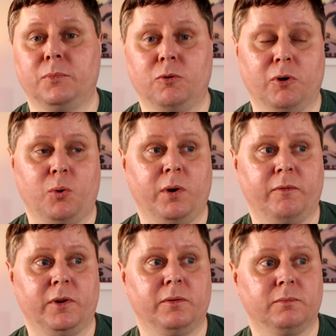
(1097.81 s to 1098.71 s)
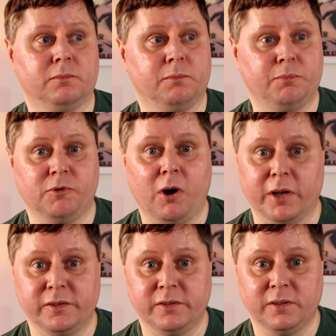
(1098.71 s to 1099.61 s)
or equivalent
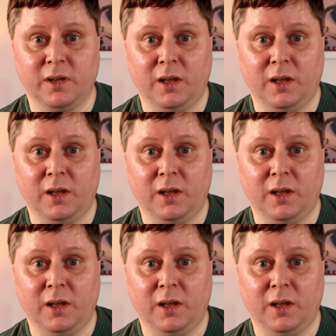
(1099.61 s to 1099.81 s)
price,